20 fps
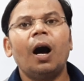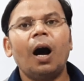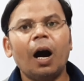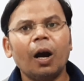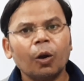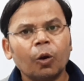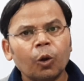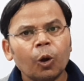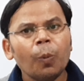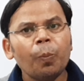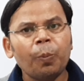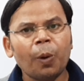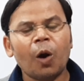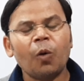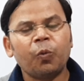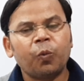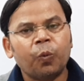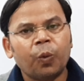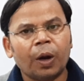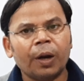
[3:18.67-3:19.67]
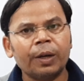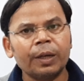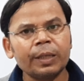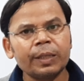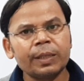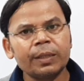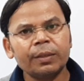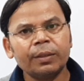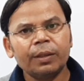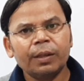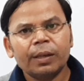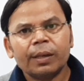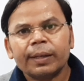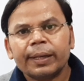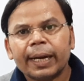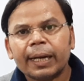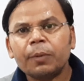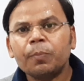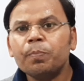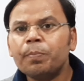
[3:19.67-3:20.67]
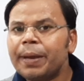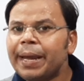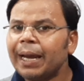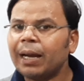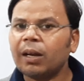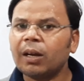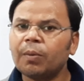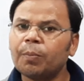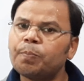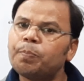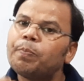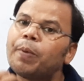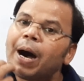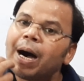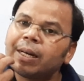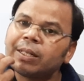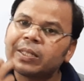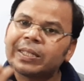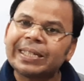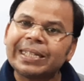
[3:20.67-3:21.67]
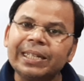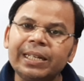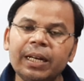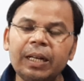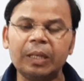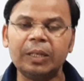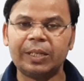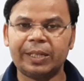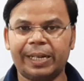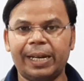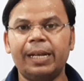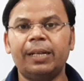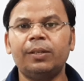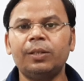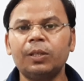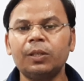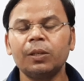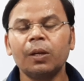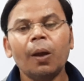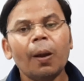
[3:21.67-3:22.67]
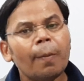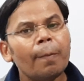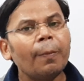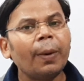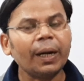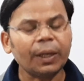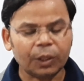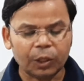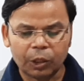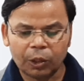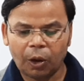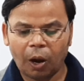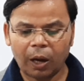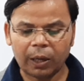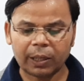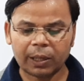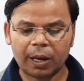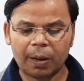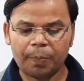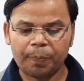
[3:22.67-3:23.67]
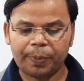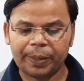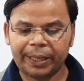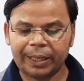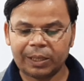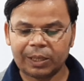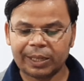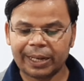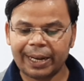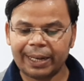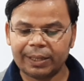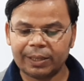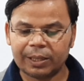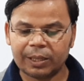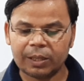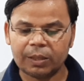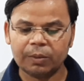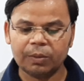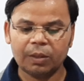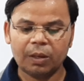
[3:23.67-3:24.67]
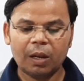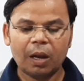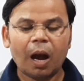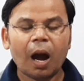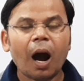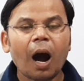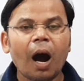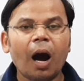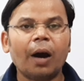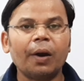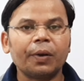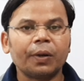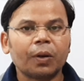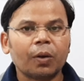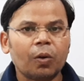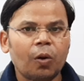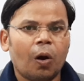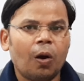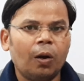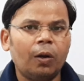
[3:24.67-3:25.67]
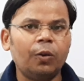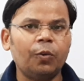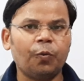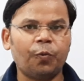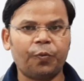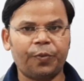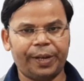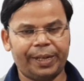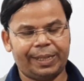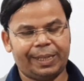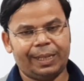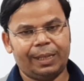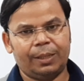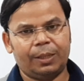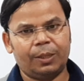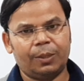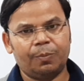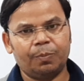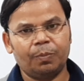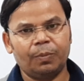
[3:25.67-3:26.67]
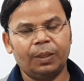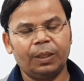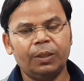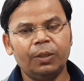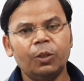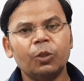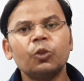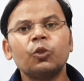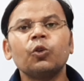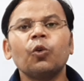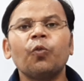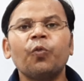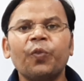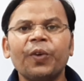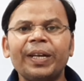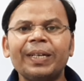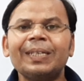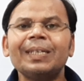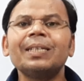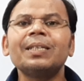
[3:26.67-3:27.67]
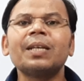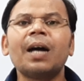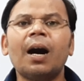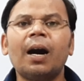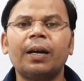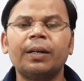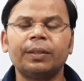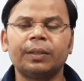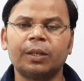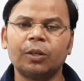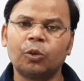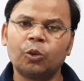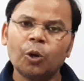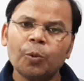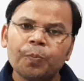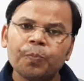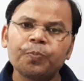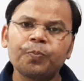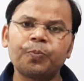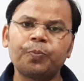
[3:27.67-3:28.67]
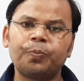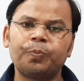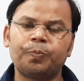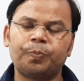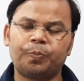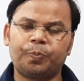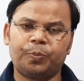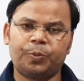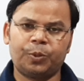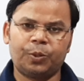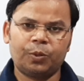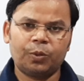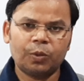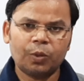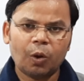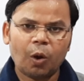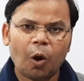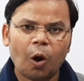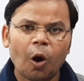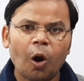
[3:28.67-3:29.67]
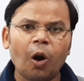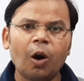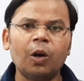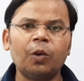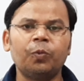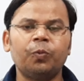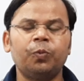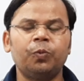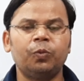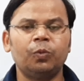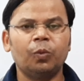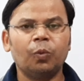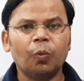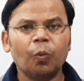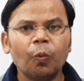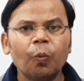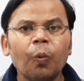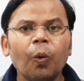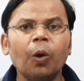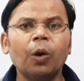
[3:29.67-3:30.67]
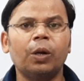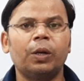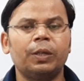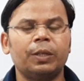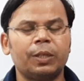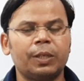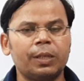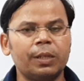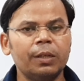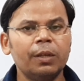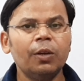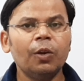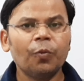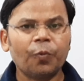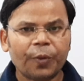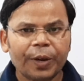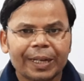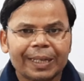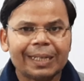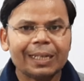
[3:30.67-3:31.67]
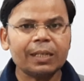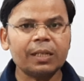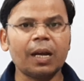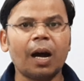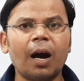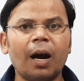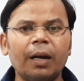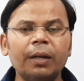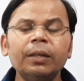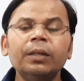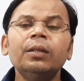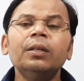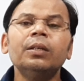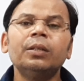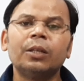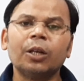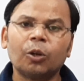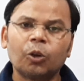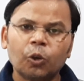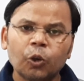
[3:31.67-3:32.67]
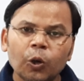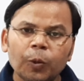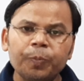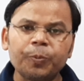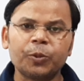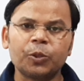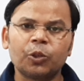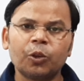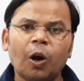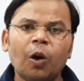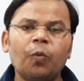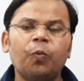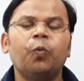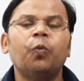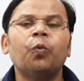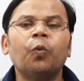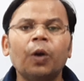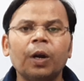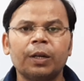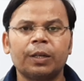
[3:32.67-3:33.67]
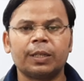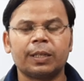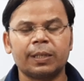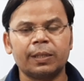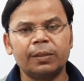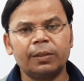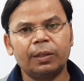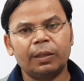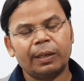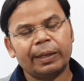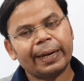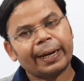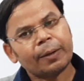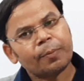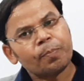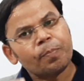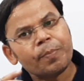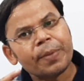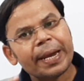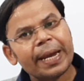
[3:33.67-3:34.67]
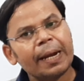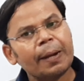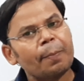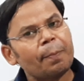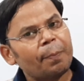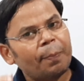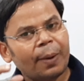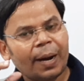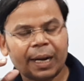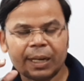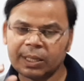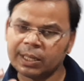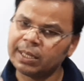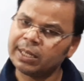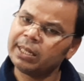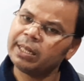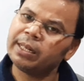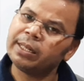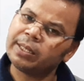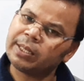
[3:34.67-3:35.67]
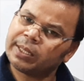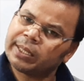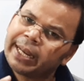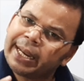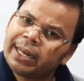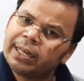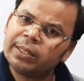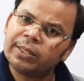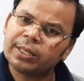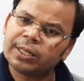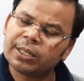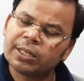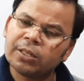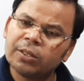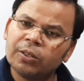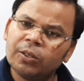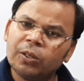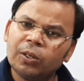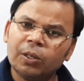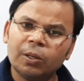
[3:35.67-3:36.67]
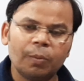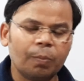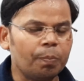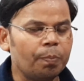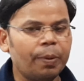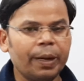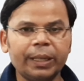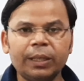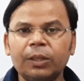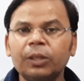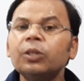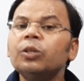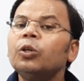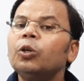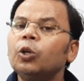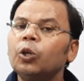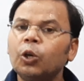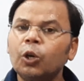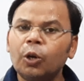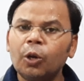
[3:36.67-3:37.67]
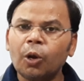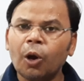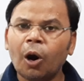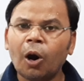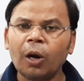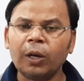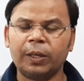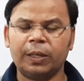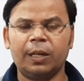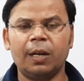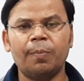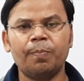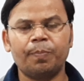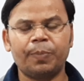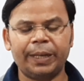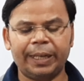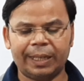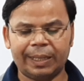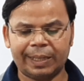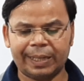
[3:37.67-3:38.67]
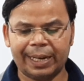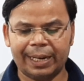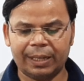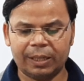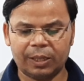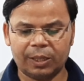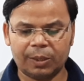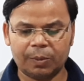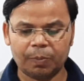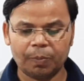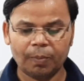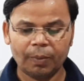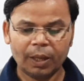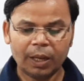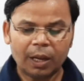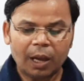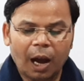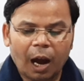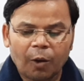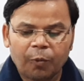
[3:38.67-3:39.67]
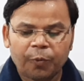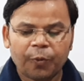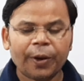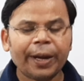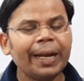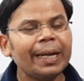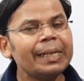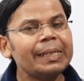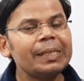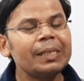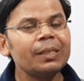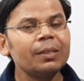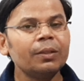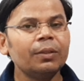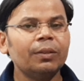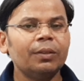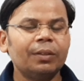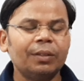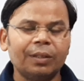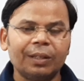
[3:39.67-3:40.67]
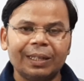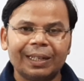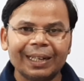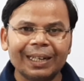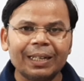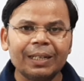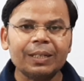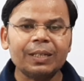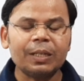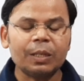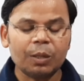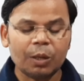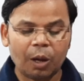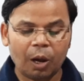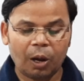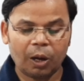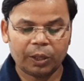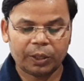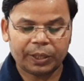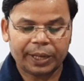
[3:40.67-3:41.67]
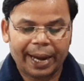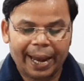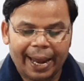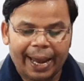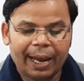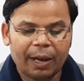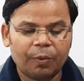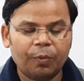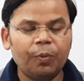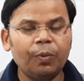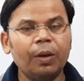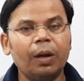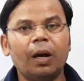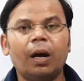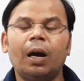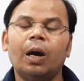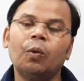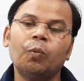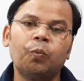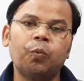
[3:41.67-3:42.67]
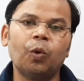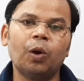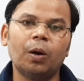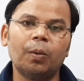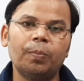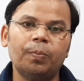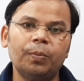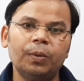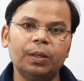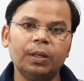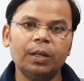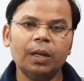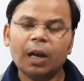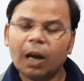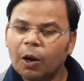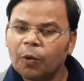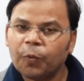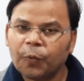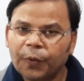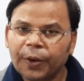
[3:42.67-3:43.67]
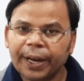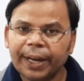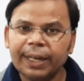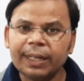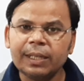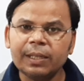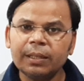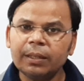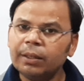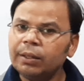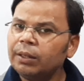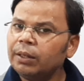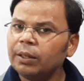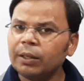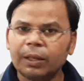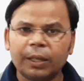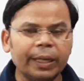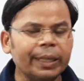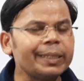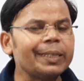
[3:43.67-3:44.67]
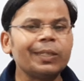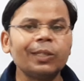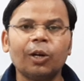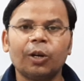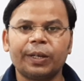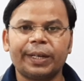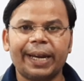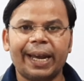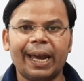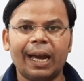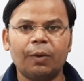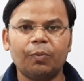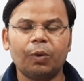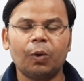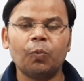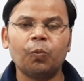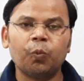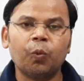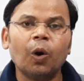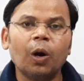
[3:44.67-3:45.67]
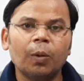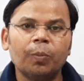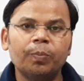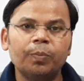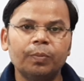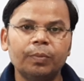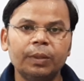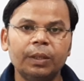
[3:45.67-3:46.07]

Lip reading: A group of words that make partial sense but not complete sense are called phrases. So phrases are the groups of words. Phrases are the groups of words that make partial sense but not complete sense. A phrase does not have a verb. A phrase does not have a verb.